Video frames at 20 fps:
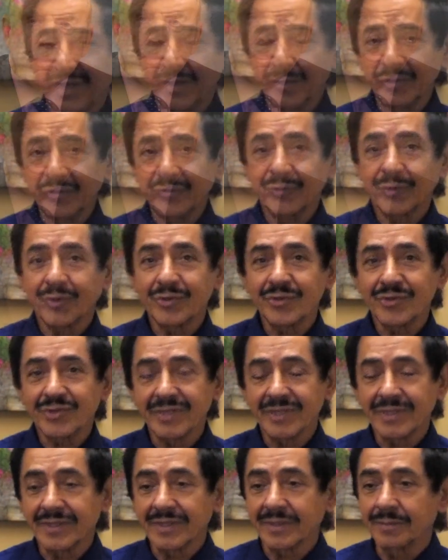I was
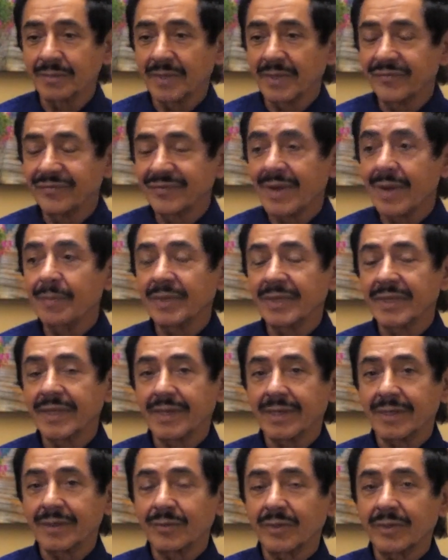fortunate that my family
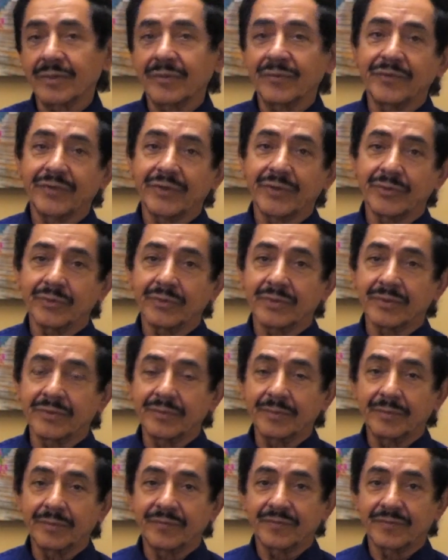had quite a few
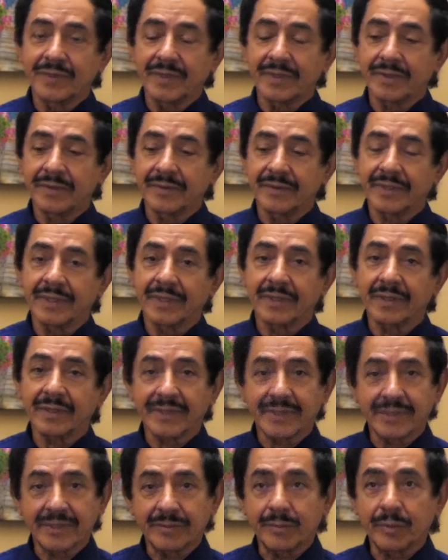health
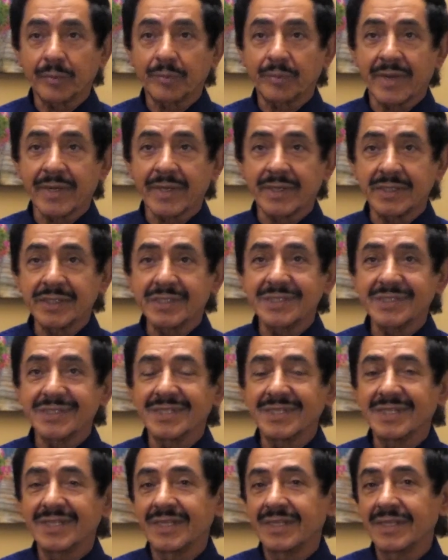care providers.
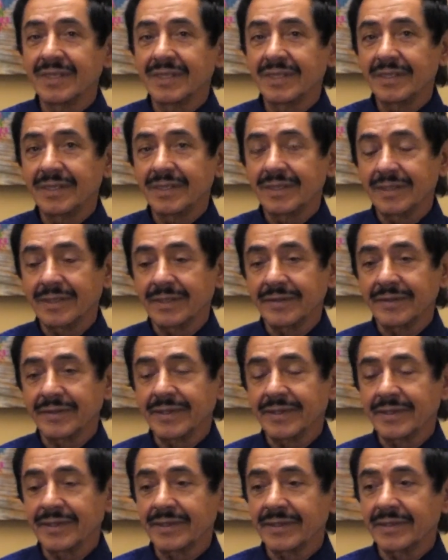They
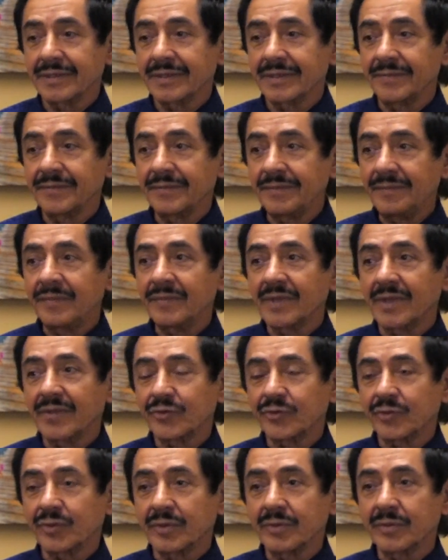had
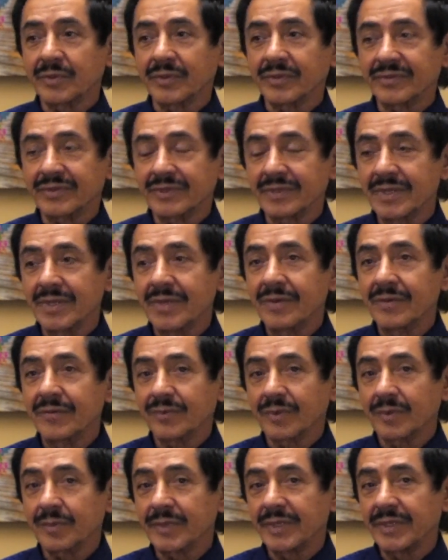so it was
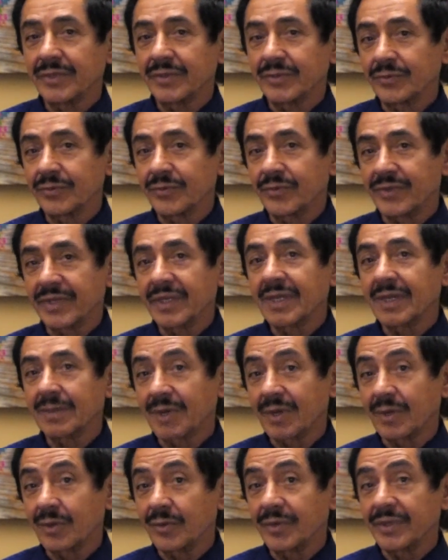for me to think
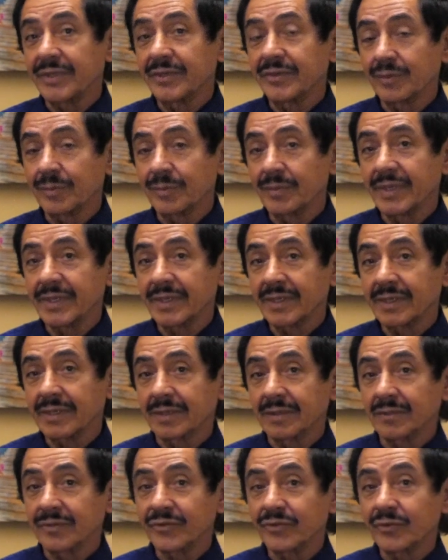about going to
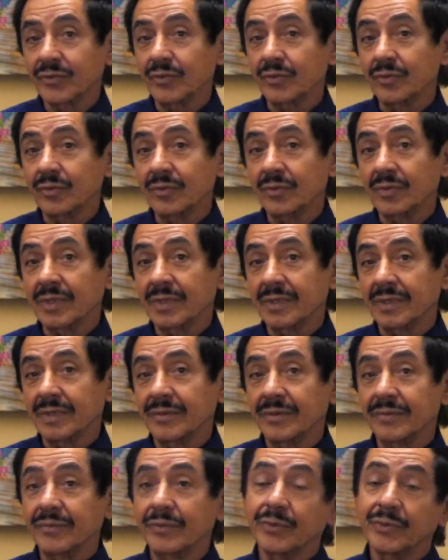medical school
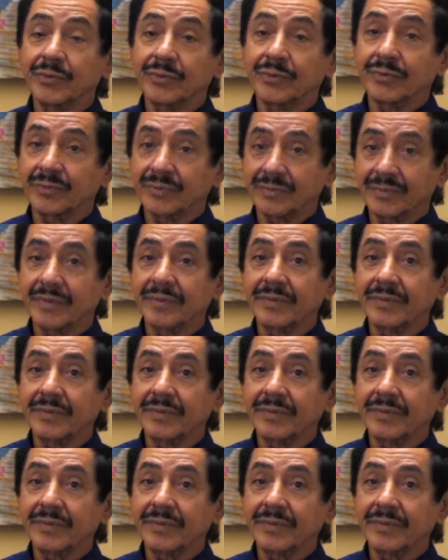and do